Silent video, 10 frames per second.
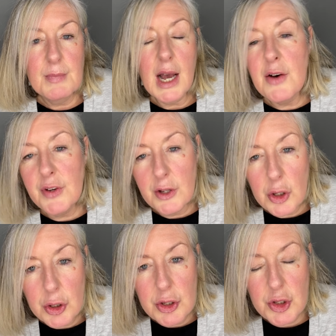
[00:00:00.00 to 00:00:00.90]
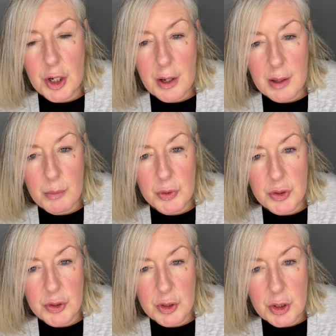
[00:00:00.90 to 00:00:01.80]
having a good time
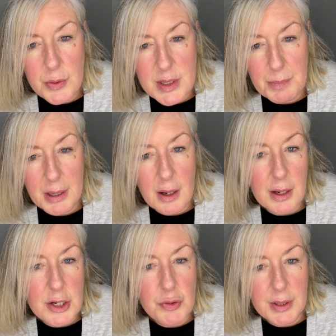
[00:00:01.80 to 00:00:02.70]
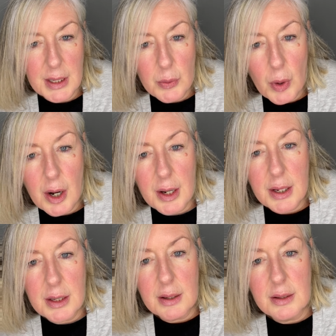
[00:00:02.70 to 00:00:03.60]
with the new supply, drinking
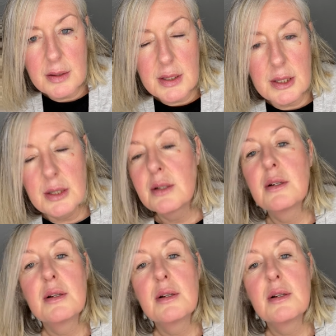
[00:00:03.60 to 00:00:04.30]
wine and